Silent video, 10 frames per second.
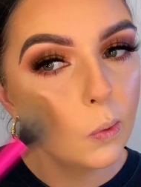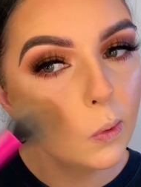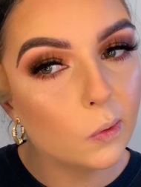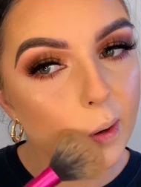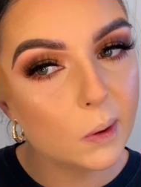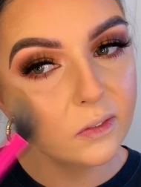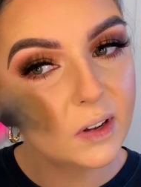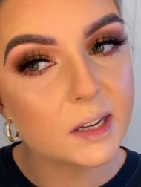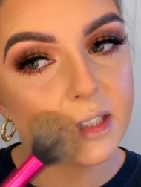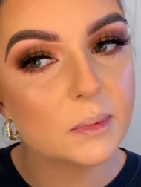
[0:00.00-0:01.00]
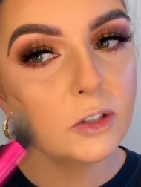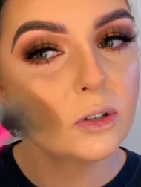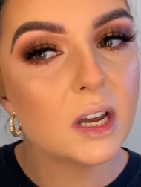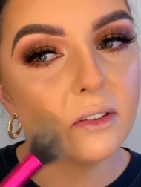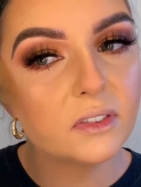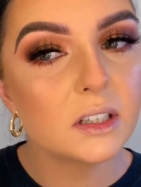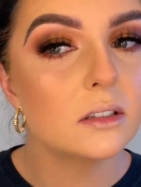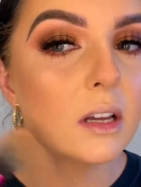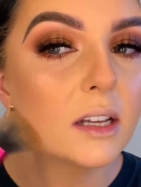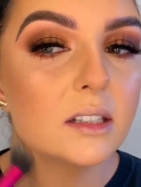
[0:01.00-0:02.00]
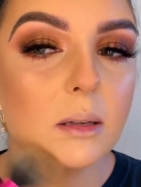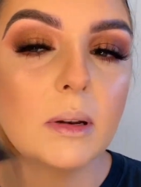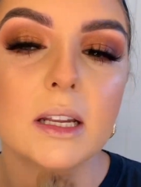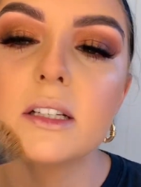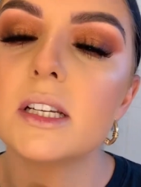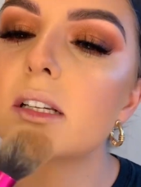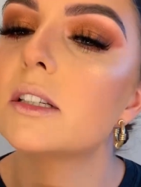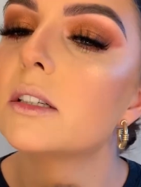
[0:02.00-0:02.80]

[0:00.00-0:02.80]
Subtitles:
around my face to make sure everything's nicely blended.